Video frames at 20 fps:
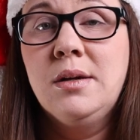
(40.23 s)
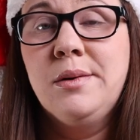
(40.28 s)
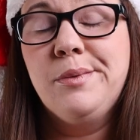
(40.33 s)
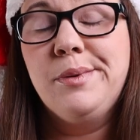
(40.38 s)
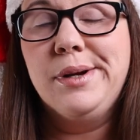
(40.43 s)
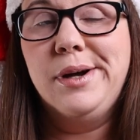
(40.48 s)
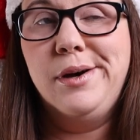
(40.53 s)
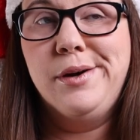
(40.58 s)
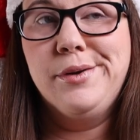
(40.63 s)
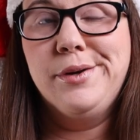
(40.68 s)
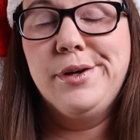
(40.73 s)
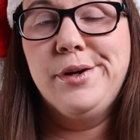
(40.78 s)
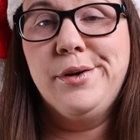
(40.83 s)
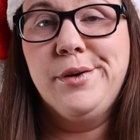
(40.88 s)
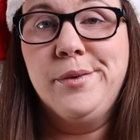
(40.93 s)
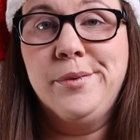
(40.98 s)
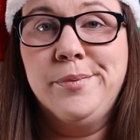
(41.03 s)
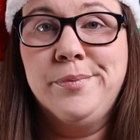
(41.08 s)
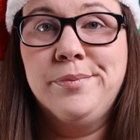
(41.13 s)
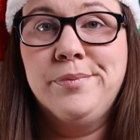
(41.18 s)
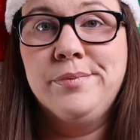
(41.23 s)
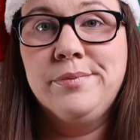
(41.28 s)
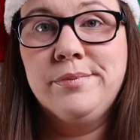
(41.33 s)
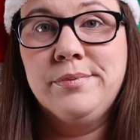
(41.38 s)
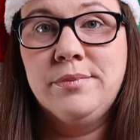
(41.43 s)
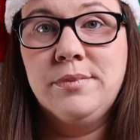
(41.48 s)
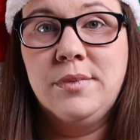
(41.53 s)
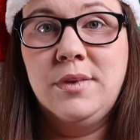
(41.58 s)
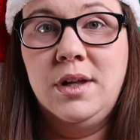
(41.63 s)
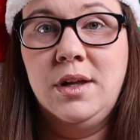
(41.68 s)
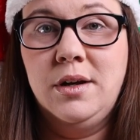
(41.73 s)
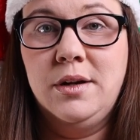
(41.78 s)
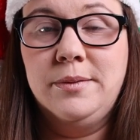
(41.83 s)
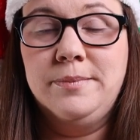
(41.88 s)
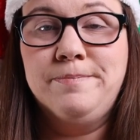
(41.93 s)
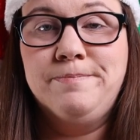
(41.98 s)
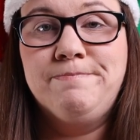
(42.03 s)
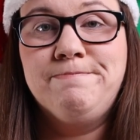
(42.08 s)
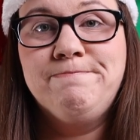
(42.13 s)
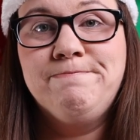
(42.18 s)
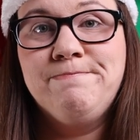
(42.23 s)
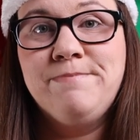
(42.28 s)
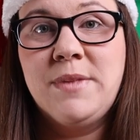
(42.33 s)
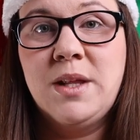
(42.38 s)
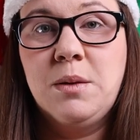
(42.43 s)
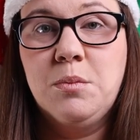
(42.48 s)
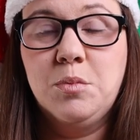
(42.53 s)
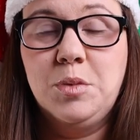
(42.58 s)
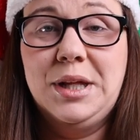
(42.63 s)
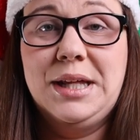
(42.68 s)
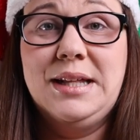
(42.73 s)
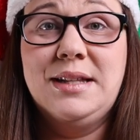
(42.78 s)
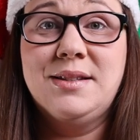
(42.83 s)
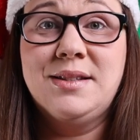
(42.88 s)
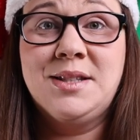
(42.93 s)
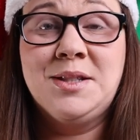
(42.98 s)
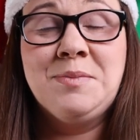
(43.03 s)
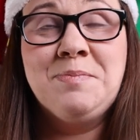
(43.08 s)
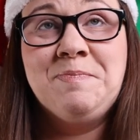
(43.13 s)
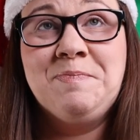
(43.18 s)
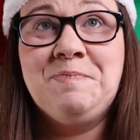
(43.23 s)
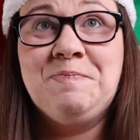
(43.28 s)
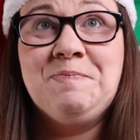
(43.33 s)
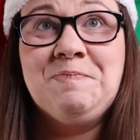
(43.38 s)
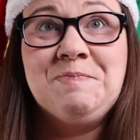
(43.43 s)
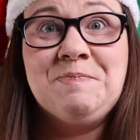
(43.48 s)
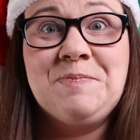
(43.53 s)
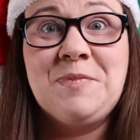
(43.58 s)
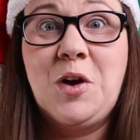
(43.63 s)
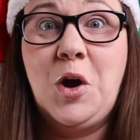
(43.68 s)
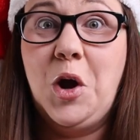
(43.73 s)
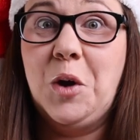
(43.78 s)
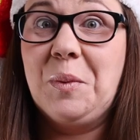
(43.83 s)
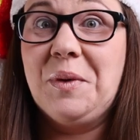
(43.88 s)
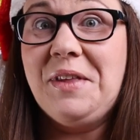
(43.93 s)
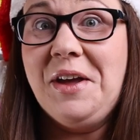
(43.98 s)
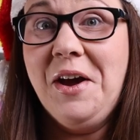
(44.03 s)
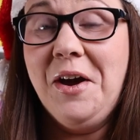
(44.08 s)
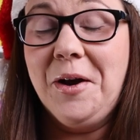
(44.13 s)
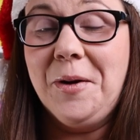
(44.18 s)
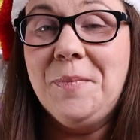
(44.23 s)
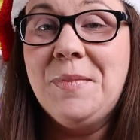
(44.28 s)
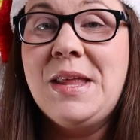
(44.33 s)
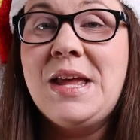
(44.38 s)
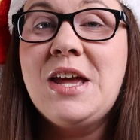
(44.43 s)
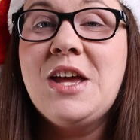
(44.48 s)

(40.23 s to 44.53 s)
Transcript: We all know, you know, plans are what they are.